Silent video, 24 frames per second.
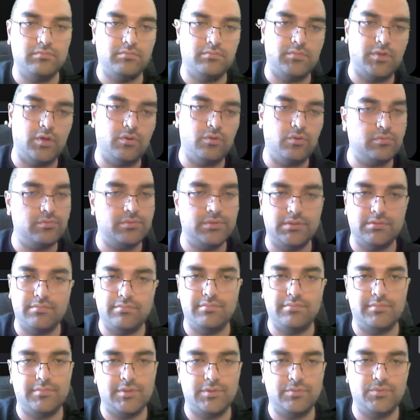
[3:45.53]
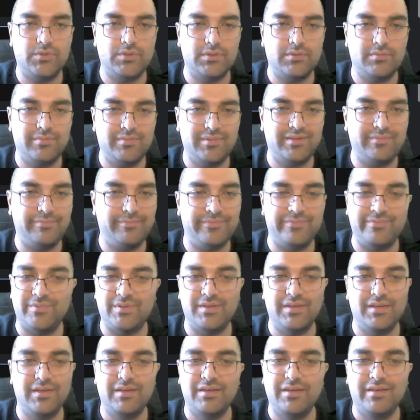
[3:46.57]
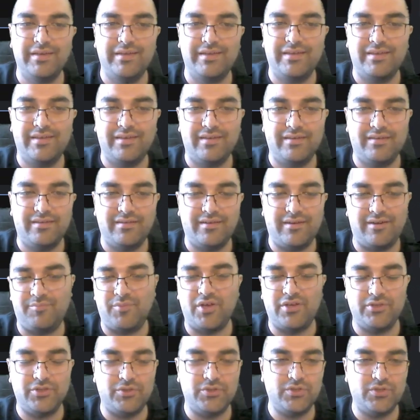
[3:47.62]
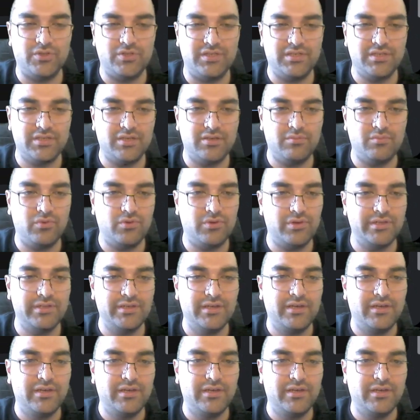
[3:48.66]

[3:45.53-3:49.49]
Oops. I'm not used to this keyboard.